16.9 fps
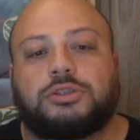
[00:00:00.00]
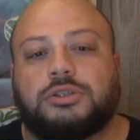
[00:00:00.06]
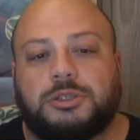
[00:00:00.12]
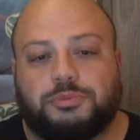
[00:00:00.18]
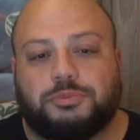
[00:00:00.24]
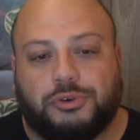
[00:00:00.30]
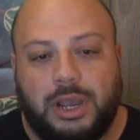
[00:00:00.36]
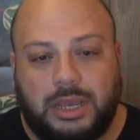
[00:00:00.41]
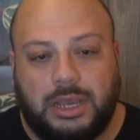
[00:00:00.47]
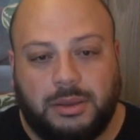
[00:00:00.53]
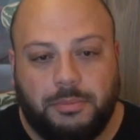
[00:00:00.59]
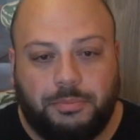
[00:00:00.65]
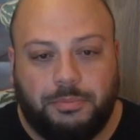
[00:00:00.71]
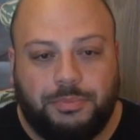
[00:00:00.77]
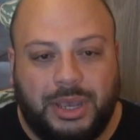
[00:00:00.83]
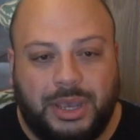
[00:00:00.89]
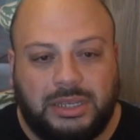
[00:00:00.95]
Prey.
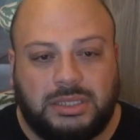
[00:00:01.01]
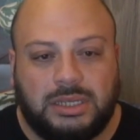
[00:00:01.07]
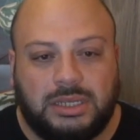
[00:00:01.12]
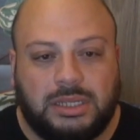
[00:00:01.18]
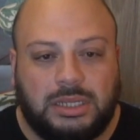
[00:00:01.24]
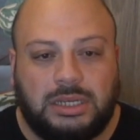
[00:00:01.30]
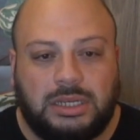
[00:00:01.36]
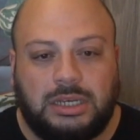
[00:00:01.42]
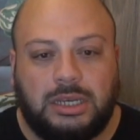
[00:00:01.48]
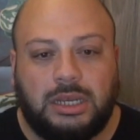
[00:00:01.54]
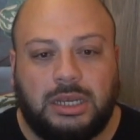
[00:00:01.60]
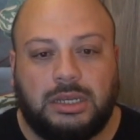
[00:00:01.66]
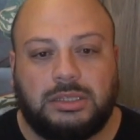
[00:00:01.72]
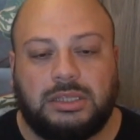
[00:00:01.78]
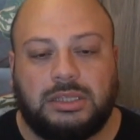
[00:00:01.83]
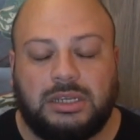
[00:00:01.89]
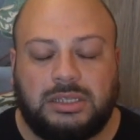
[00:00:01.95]
Basically,
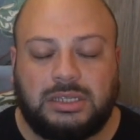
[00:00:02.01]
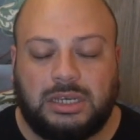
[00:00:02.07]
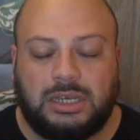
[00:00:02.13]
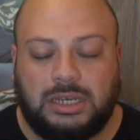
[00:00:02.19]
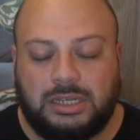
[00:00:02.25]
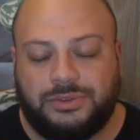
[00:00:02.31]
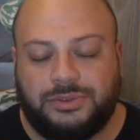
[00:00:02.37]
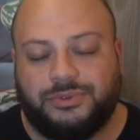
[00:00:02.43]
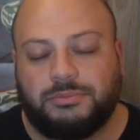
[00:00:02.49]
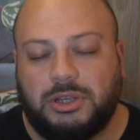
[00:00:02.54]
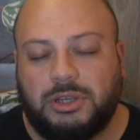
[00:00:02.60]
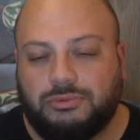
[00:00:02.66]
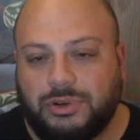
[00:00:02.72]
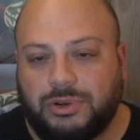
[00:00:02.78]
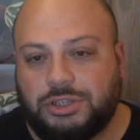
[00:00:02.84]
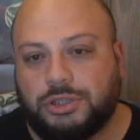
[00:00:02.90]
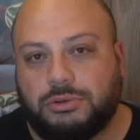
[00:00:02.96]
this is from the
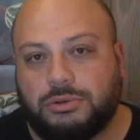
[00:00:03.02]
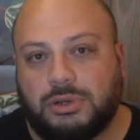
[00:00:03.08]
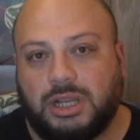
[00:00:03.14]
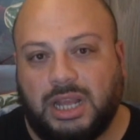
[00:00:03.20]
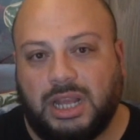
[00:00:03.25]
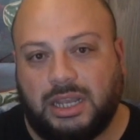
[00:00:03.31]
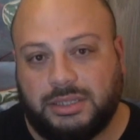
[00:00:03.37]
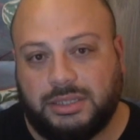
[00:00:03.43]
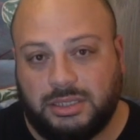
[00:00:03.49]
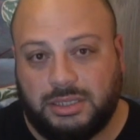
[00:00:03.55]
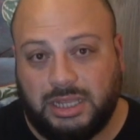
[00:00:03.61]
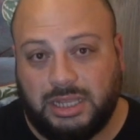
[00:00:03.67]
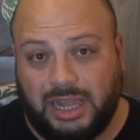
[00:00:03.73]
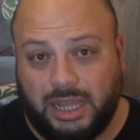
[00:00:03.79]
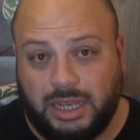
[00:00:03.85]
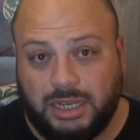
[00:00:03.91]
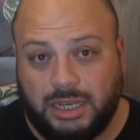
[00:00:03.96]
original Colossal
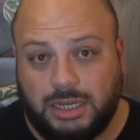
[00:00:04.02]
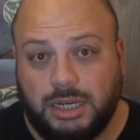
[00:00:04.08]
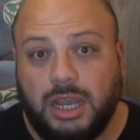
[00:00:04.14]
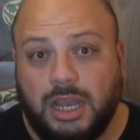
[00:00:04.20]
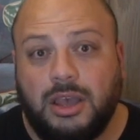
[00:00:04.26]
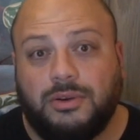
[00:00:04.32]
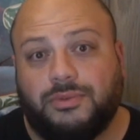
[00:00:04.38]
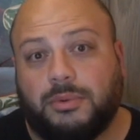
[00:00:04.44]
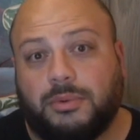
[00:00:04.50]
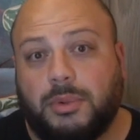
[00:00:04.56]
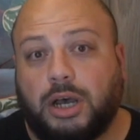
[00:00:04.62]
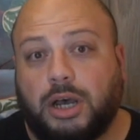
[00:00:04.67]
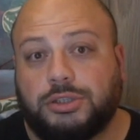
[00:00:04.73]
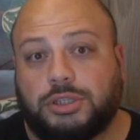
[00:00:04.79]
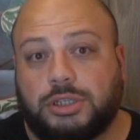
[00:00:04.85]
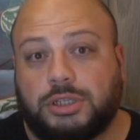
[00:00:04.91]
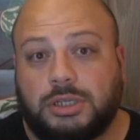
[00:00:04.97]
Slayer from
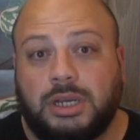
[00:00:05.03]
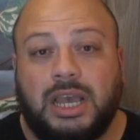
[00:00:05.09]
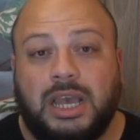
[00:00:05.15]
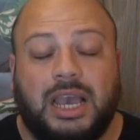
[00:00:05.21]
Hunter.